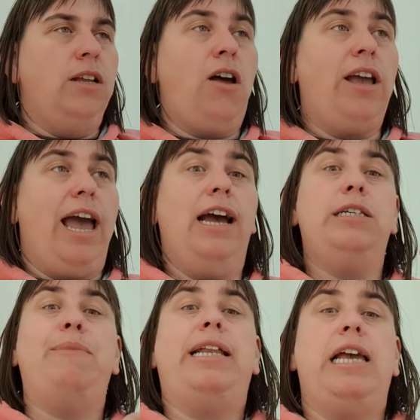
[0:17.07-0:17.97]
like,
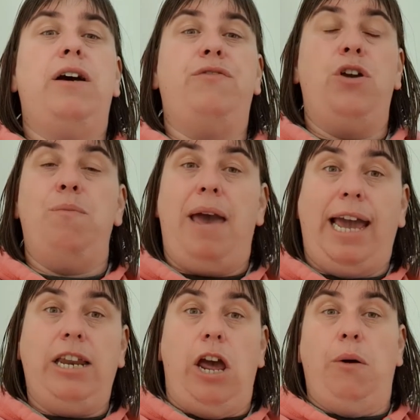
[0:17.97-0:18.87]
as many of you
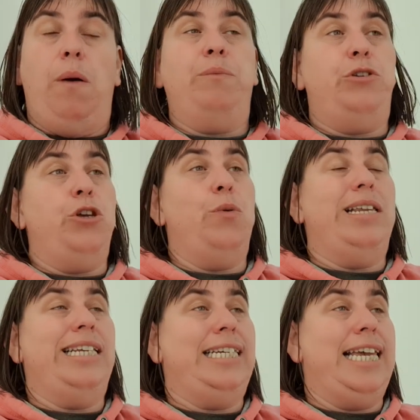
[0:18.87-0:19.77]
may know, I'm
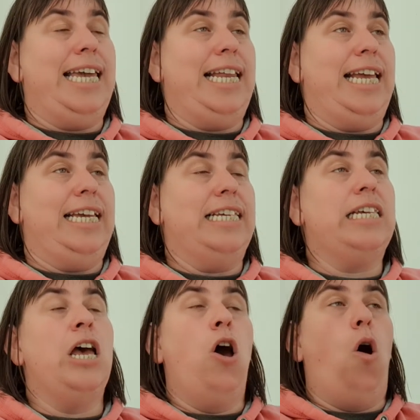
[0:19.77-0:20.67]
doing a
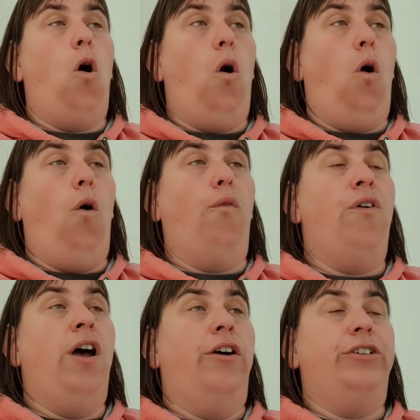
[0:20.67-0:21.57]
series of,
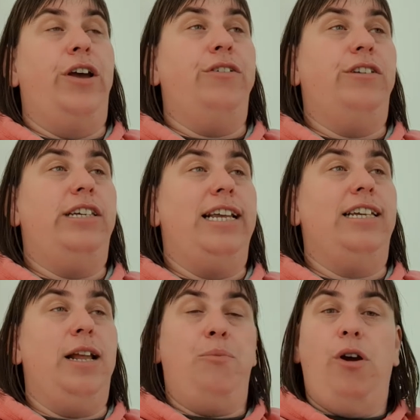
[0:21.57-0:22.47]
you know,
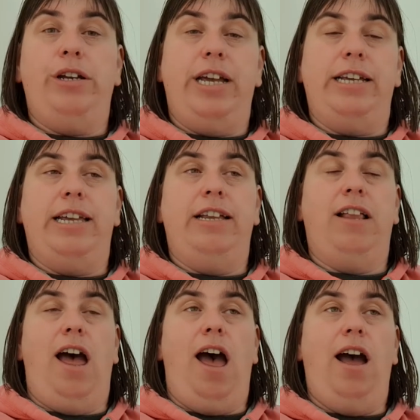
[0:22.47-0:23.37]
sensory
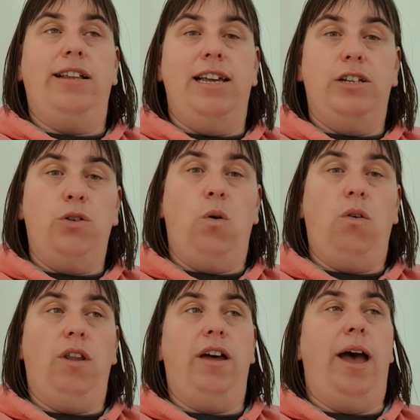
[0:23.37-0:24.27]
processing uh,
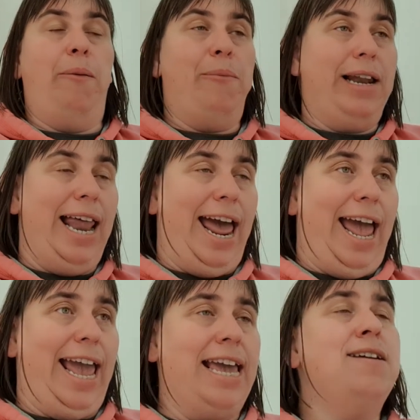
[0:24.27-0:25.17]
disorder and
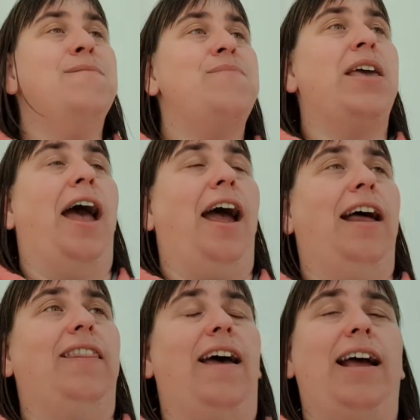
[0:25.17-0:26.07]
play
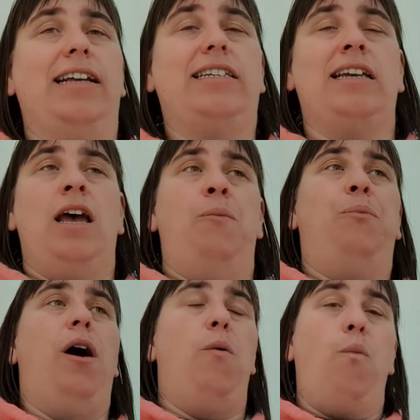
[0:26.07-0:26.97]
and that.
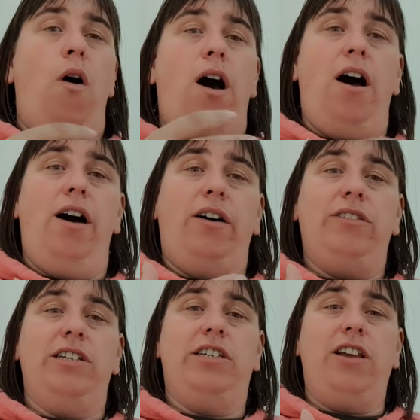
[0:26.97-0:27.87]
But what are
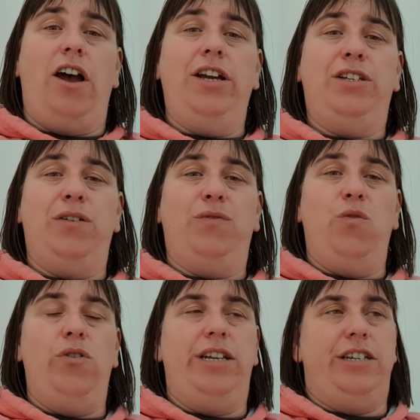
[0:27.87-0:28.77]
the signs of
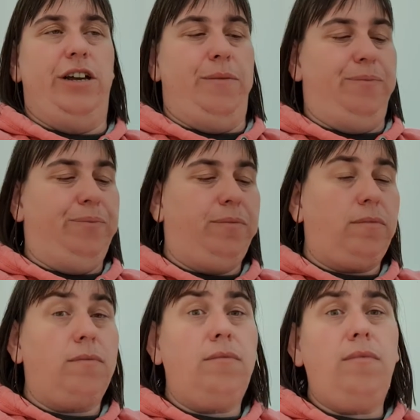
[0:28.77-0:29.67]
autism?
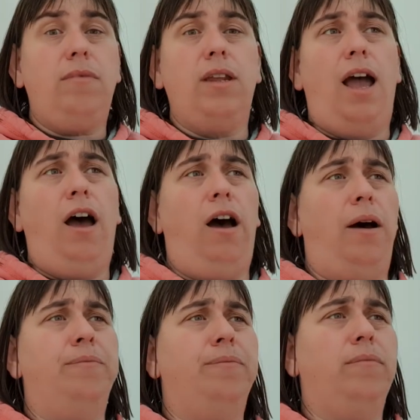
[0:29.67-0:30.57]

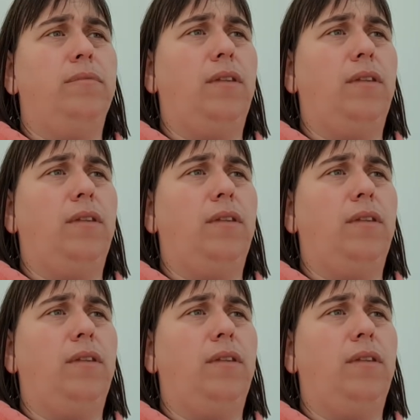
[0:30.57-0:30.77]
Um...